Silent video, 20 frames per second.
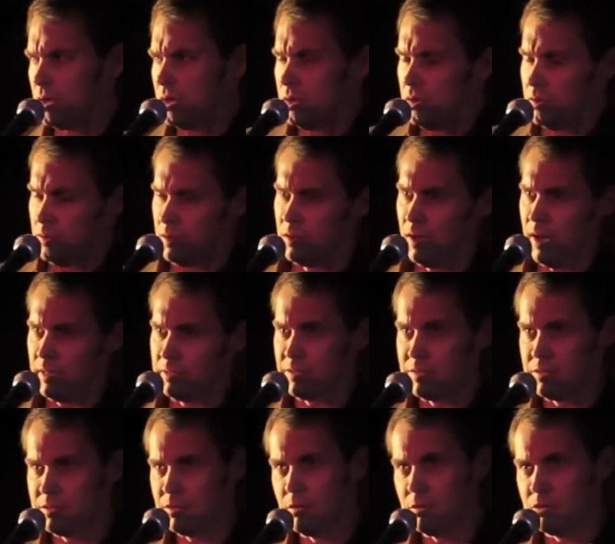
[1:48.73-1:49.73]
"You like the
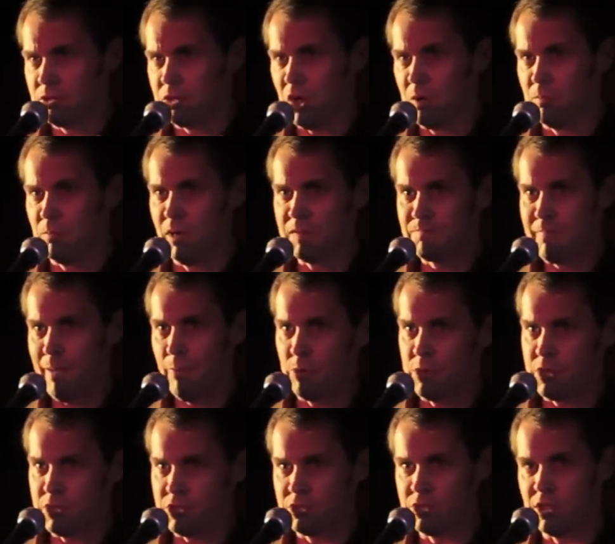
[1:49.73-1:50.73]
zoo so much, maybe we
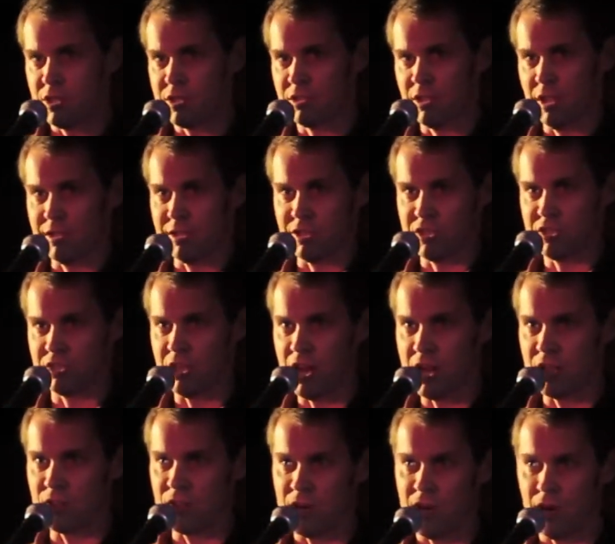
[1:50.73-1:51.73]
should just let you stay
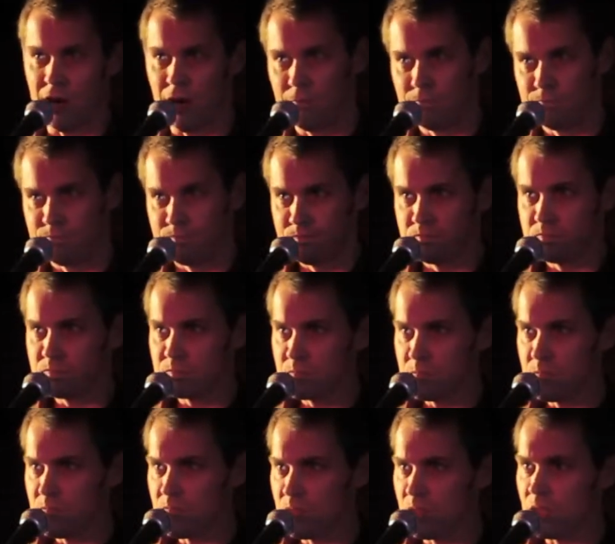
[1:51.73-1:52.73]
there,"
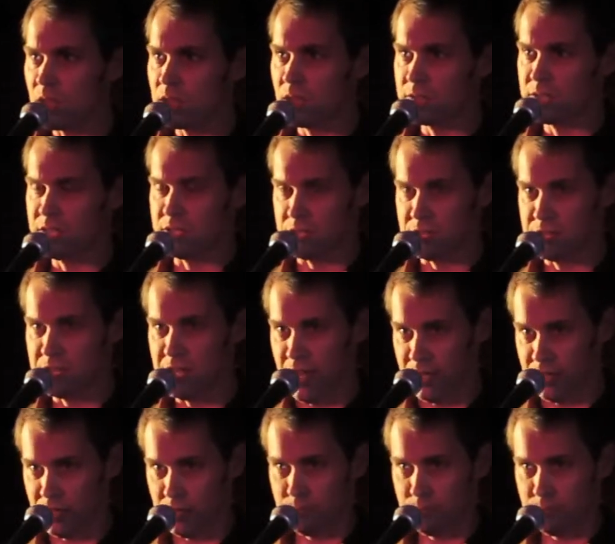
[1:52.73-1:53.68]
because he's a dick.